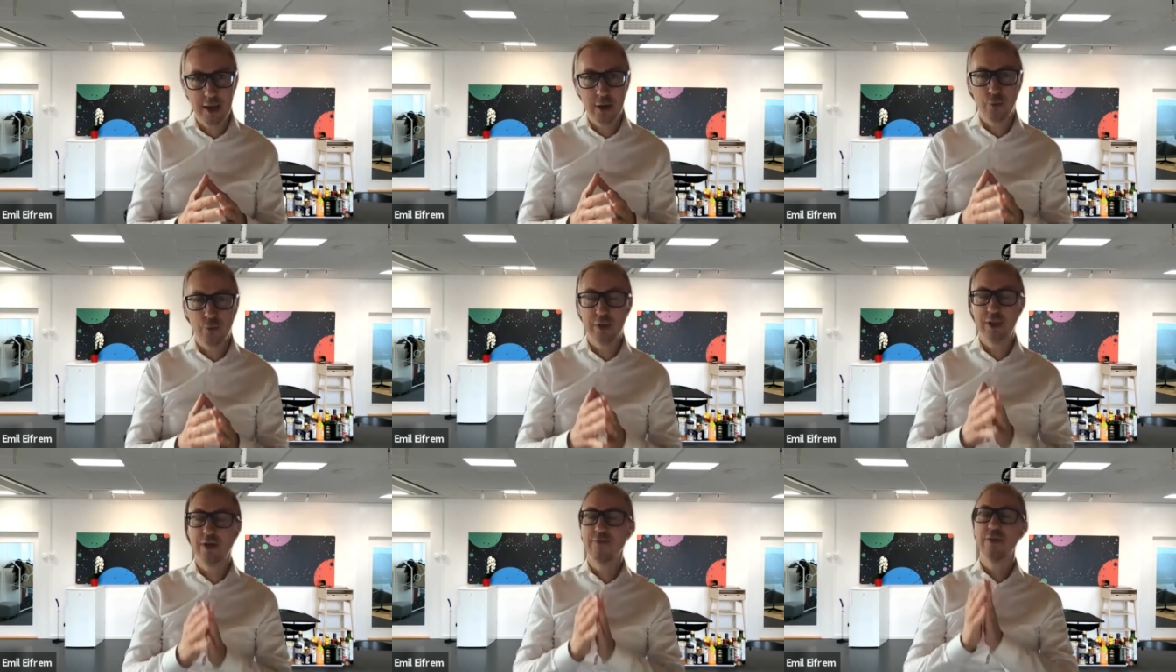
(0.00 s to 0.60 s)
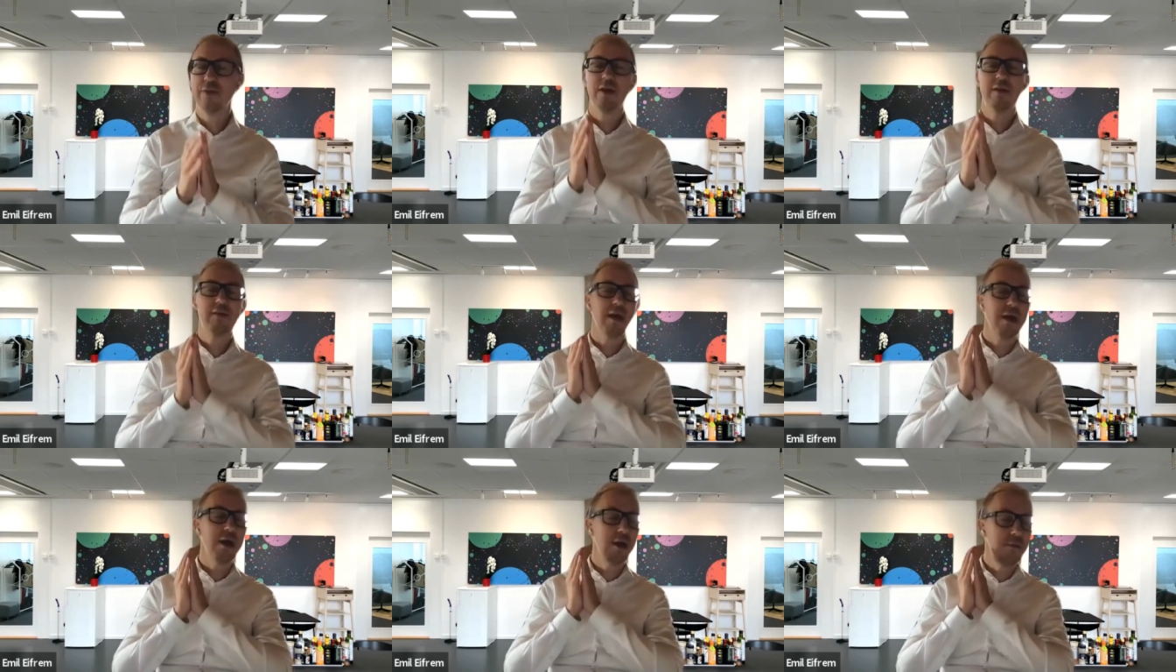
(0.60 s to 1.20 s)
we live in this
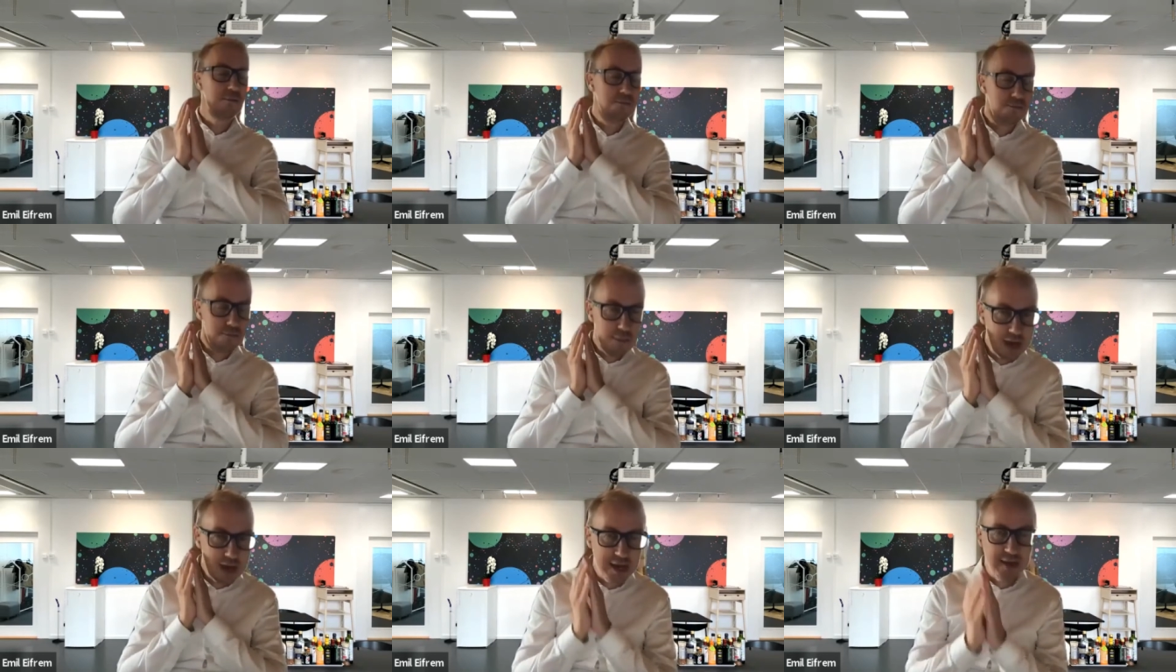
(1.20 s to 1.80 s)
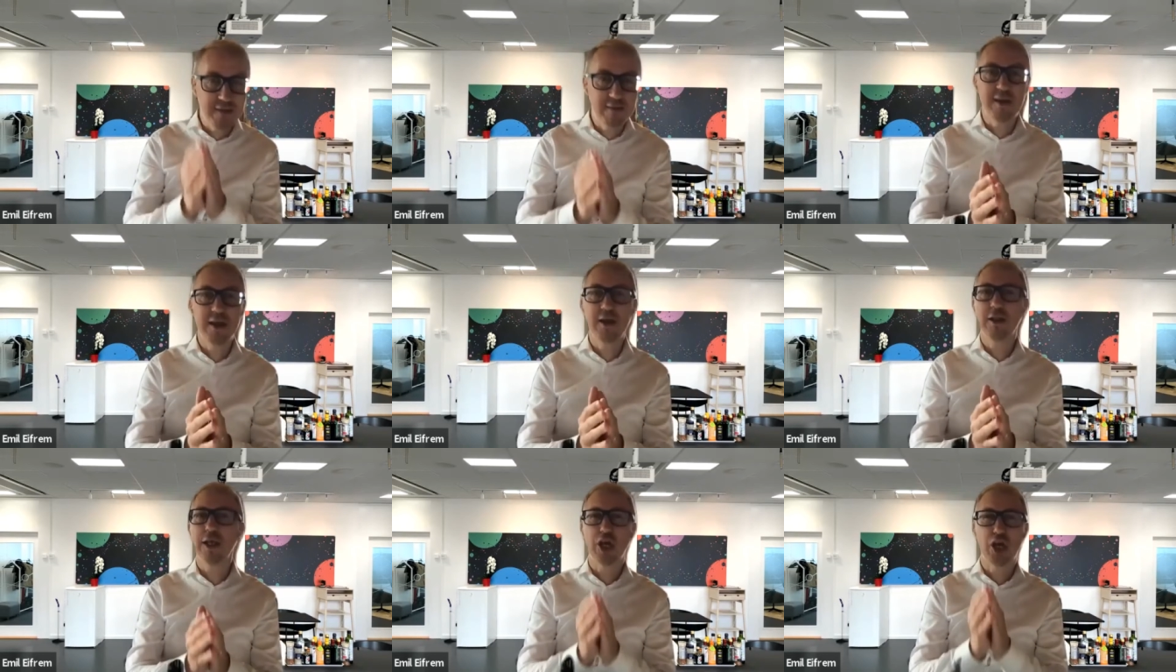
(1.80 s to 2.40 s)

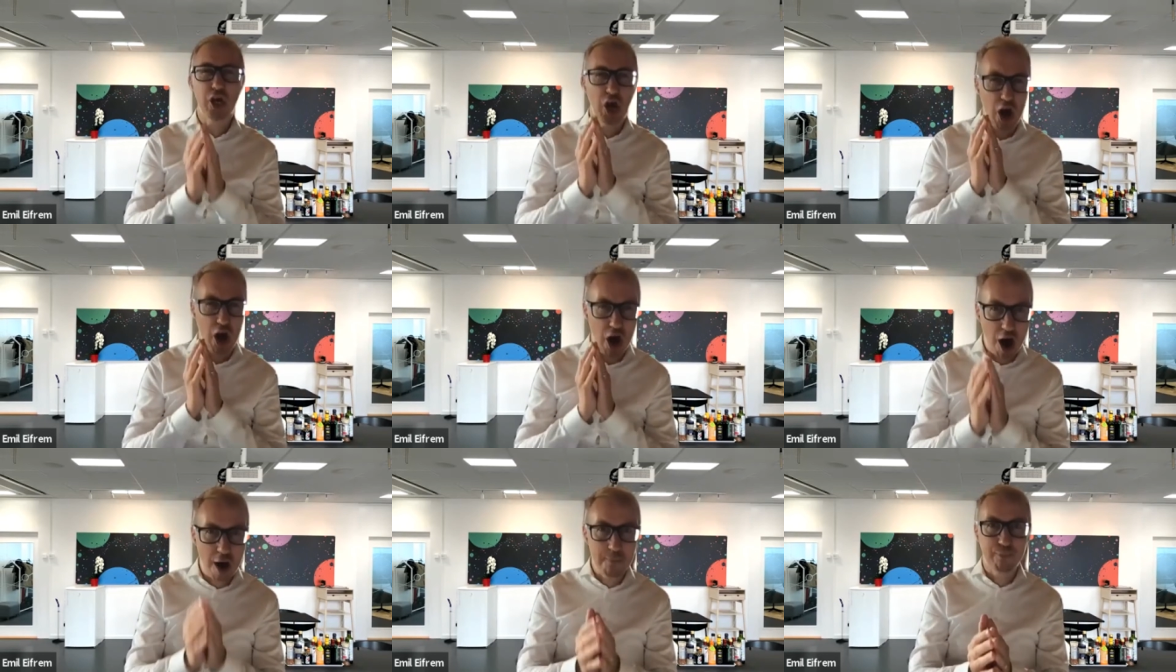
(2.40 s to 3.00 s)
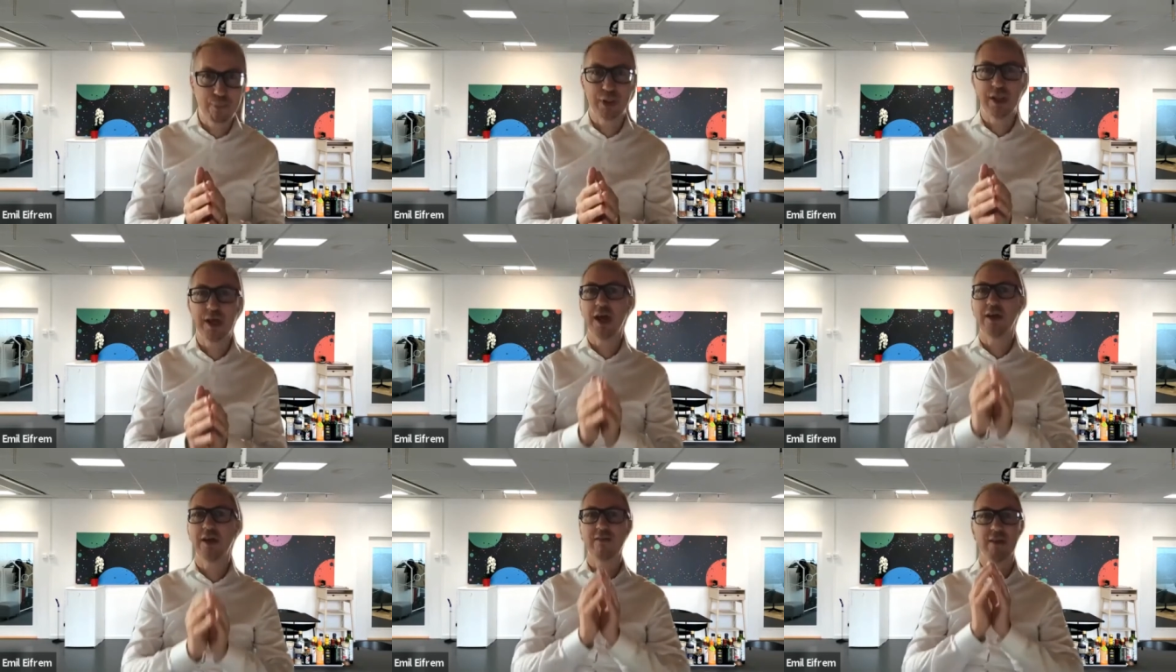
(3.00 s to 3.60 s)
amazingly
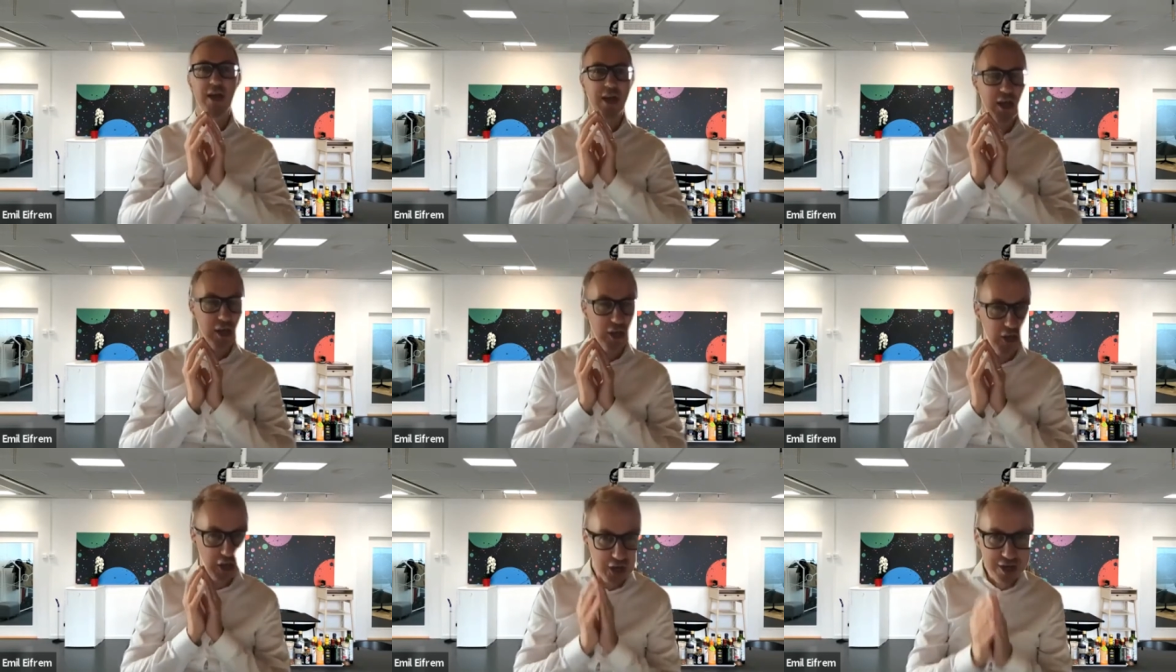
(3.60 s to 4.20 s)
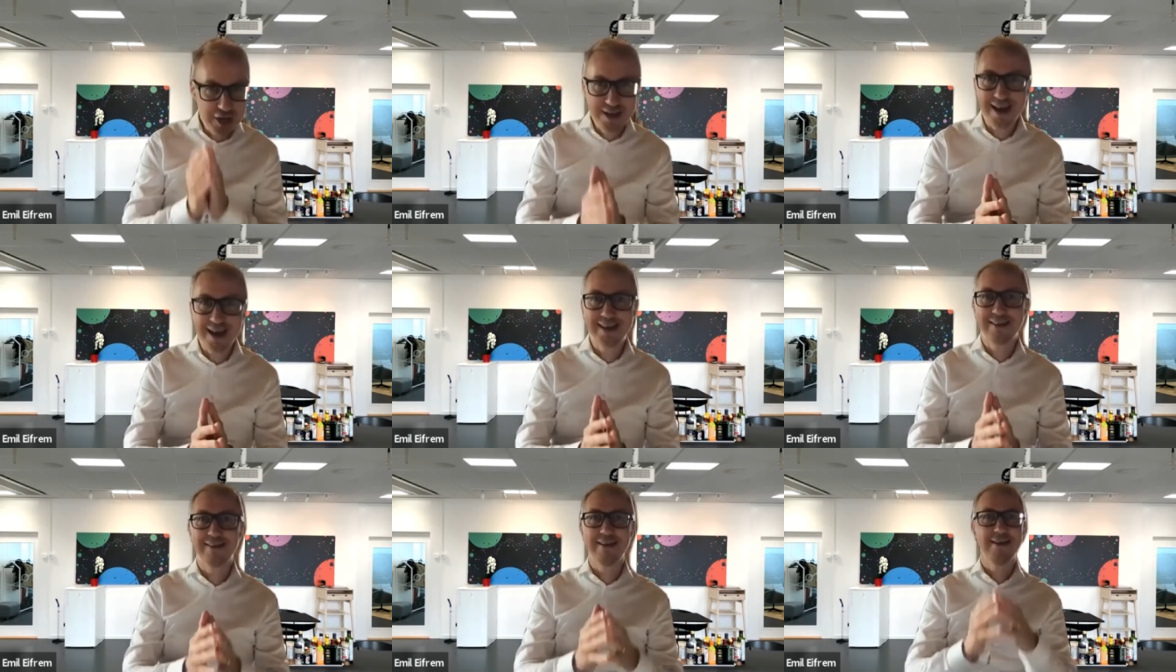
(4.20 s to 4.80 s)
complex,
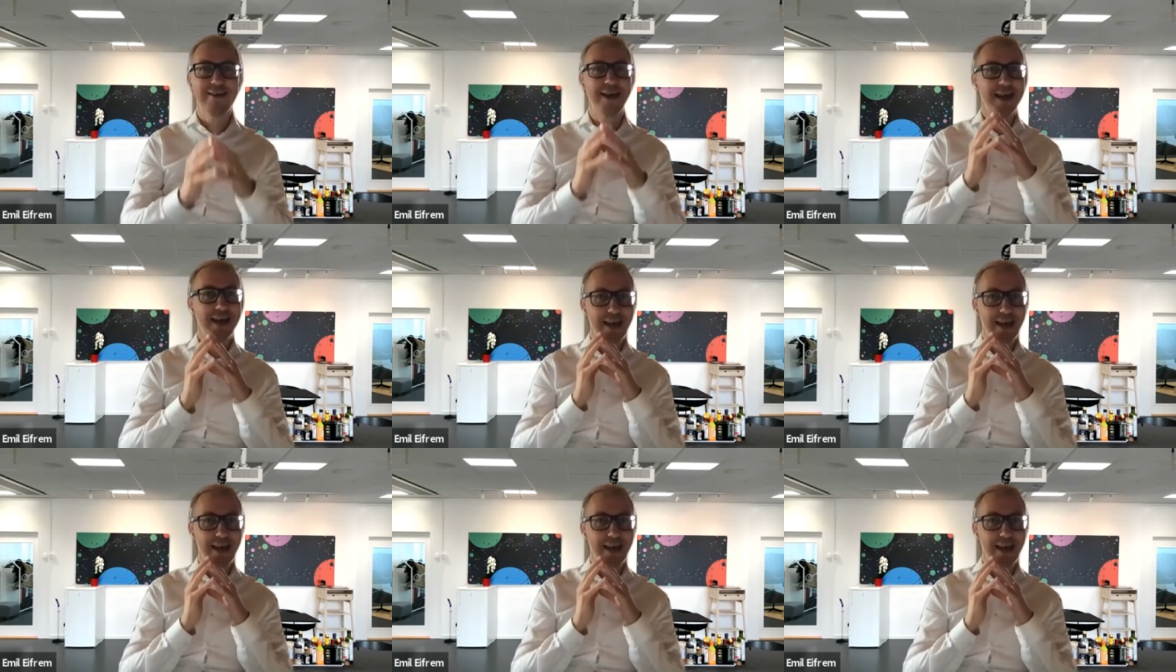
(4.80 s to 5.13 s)
connected,